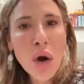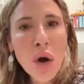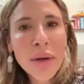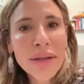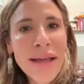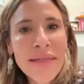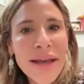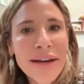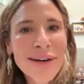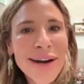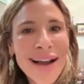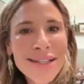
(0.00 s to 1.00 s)
and that
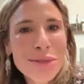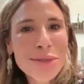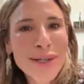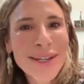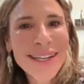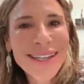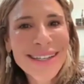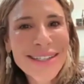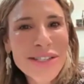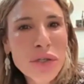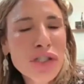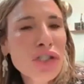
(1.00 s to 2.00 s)
you're an expert in. And
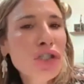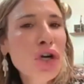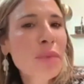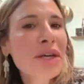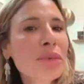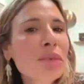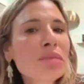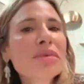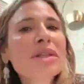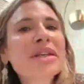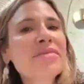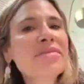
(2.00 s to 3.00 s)
so just
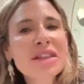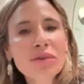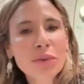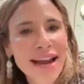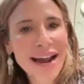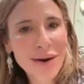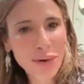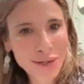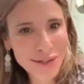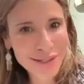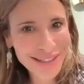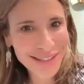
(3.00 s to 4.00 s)
give me 3
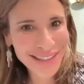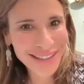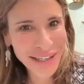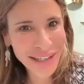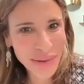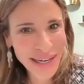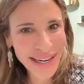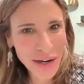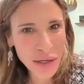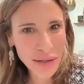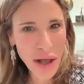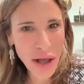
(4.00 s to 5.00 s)
hours, and
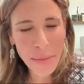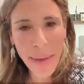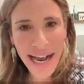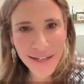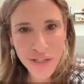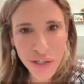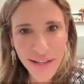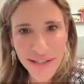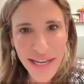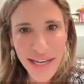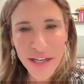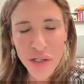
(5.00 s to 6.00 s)
I'll master this.
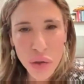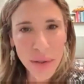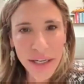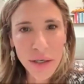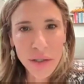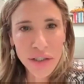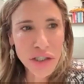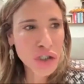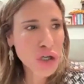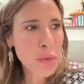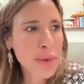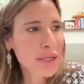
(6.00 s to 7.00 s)
I can do it. Or just
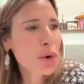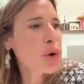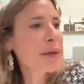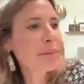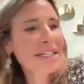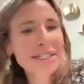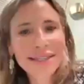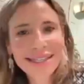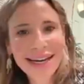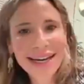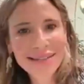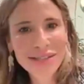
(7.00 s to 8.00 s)
point me to the
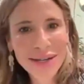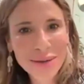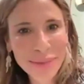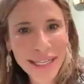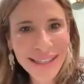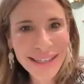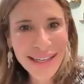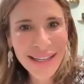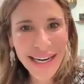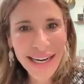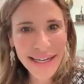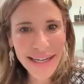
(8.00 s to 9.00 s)
taxonomy
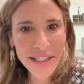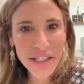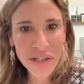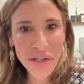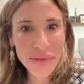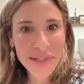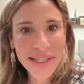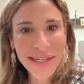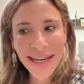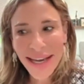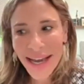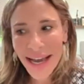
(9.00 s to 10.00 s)
that I need to use.
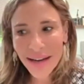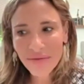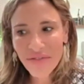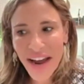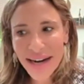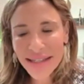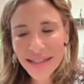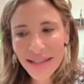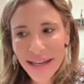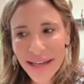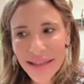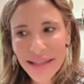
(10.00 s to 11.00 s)
And in fact,
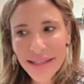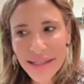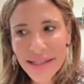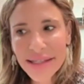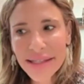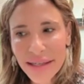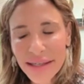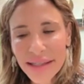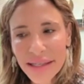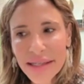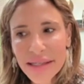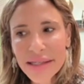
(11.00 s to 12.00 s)
like this is
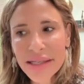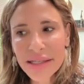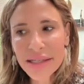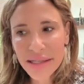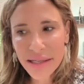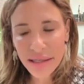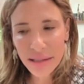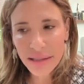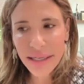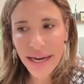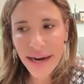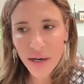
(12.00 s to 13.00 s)
a
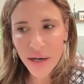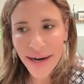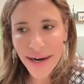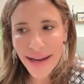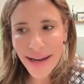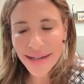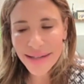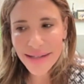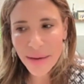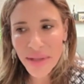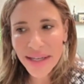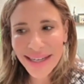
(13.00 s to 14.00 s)
skilled area, and it's
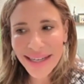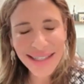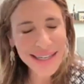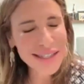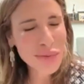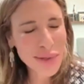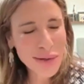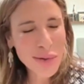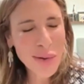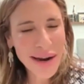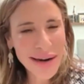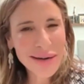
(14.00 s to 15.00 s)
something that does
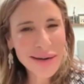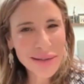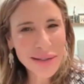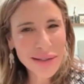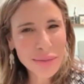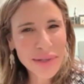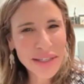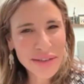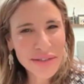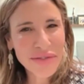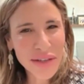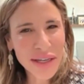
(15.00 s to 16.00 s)
require a little bit
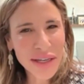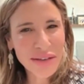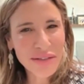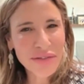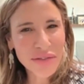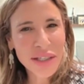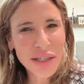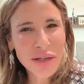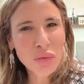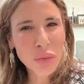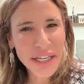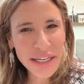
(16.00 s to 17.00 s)
of
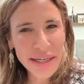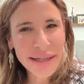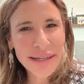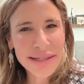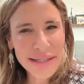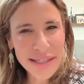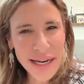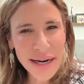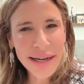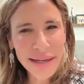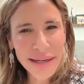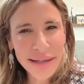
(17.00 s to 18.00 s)
reading and
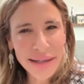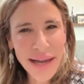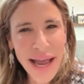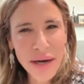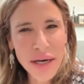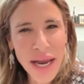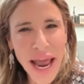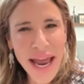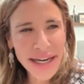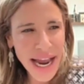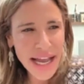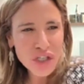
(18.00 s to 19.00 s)
studying
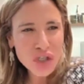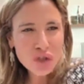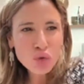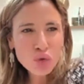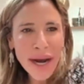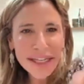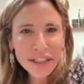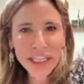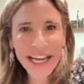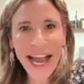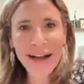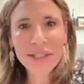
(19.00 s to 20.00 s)
and
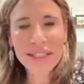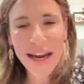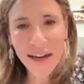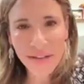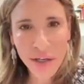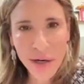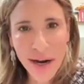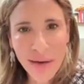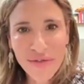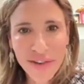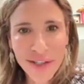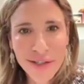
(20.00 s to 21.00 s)
stretching outside of your
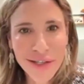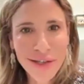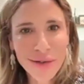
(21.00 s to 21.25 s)
comfort zone.